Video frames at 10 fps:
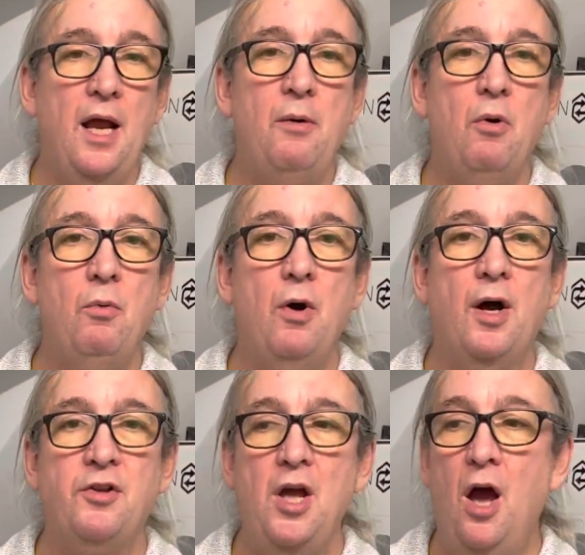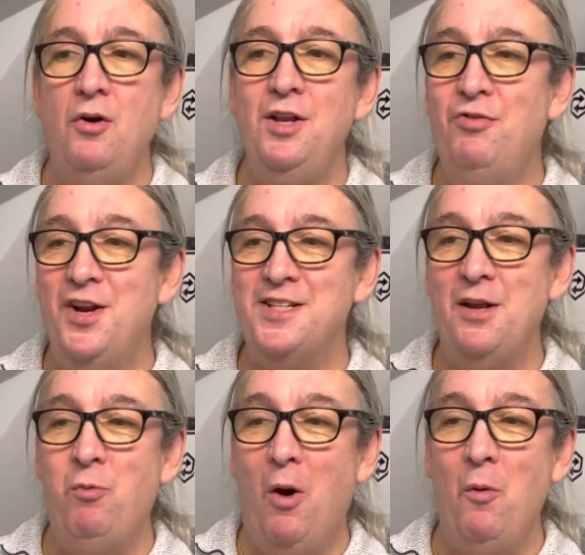It will work. The only reason
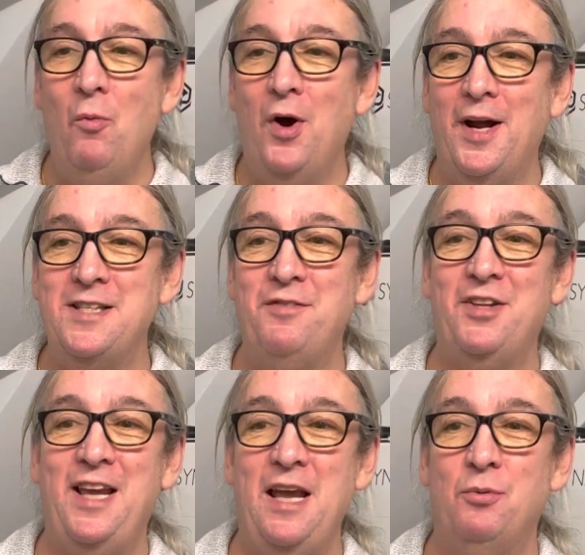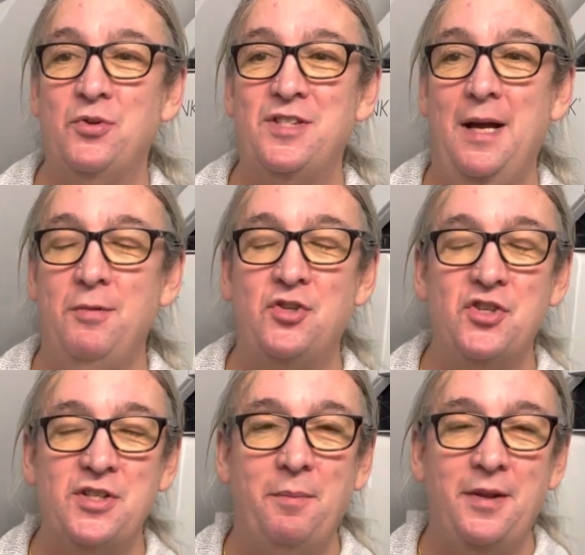it won't work is if the cable's damaged or
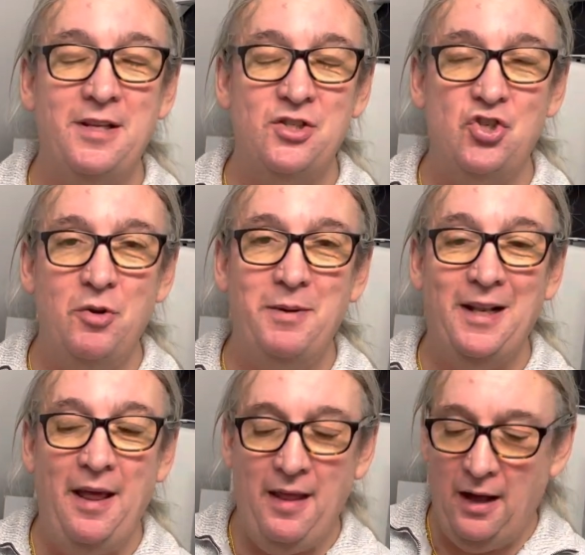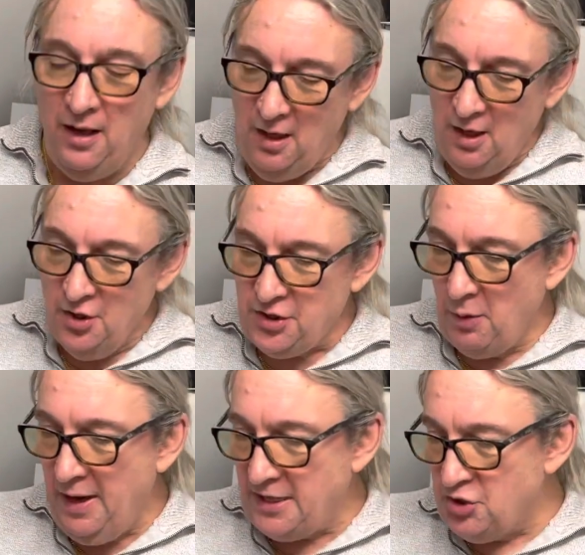something stupid like that. So
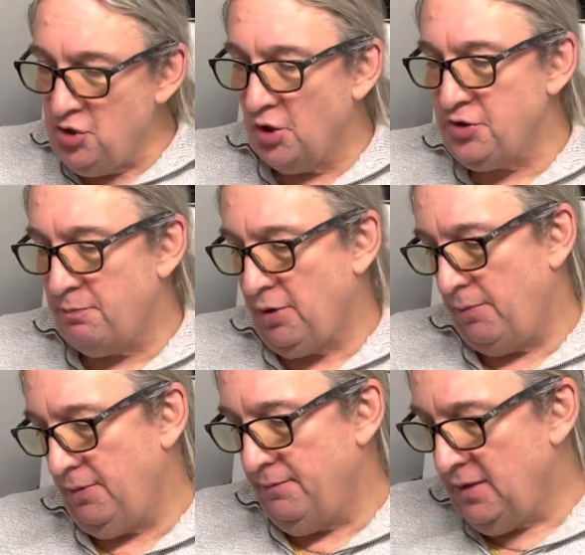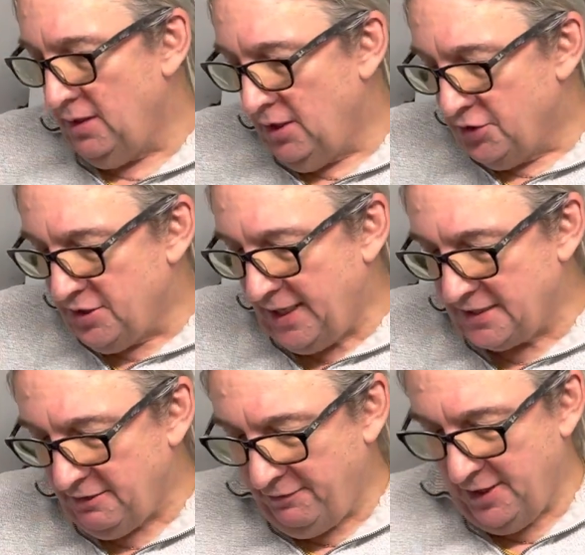it's not a problem. So that's
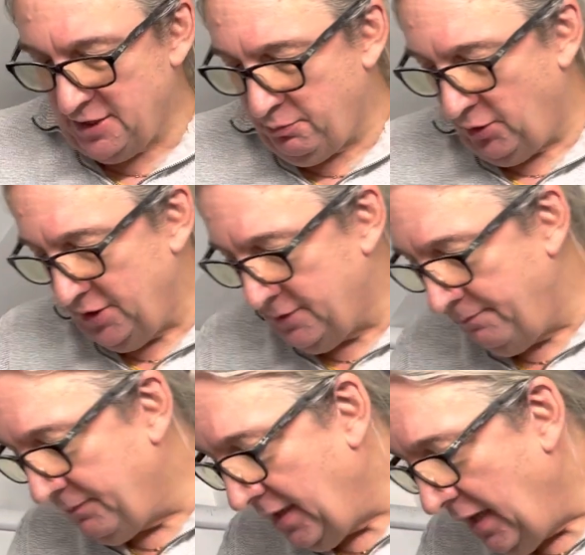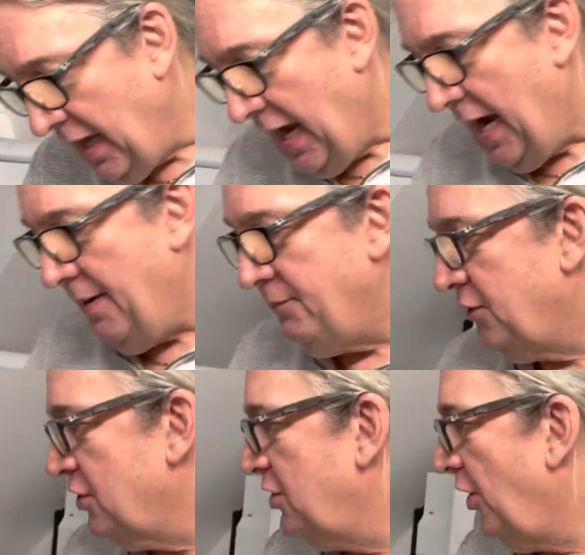the first point.
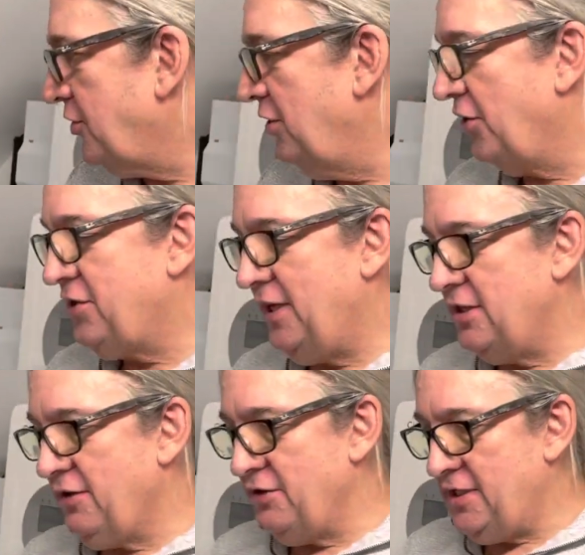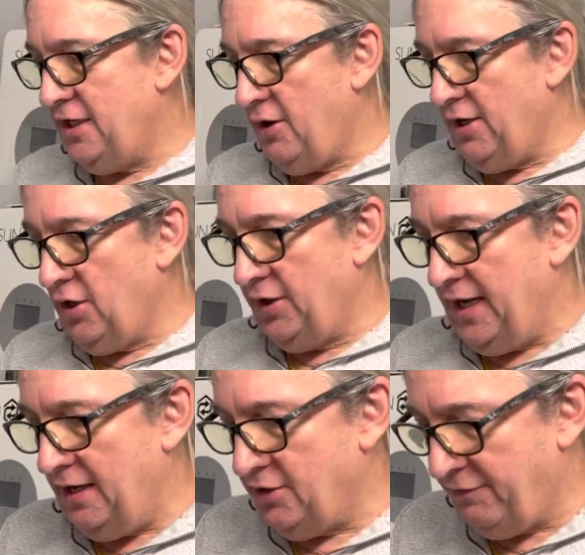There's lots and lots of things obviously going on
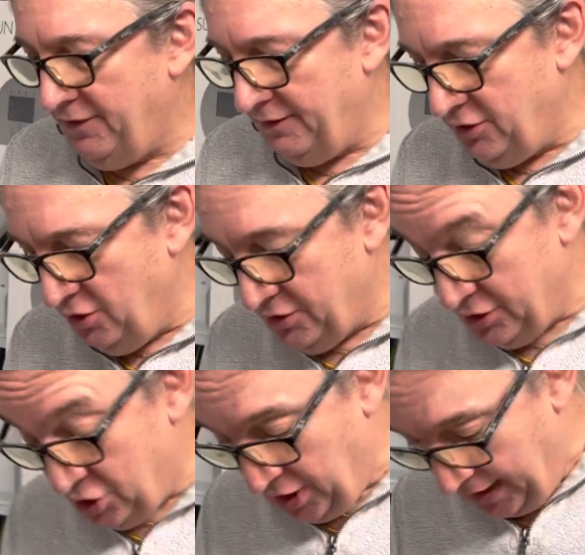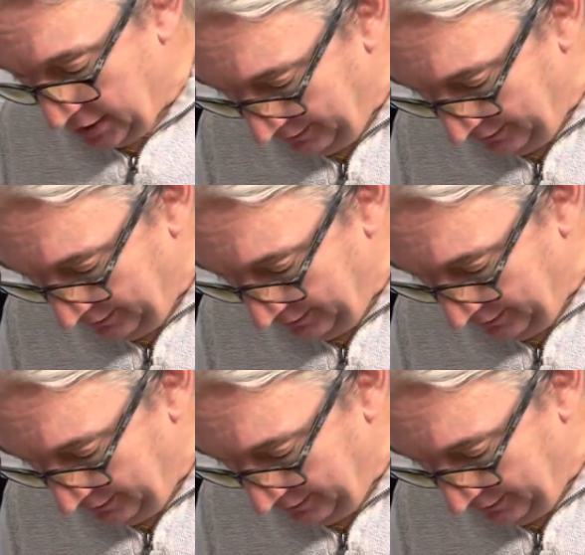here, and the units changed.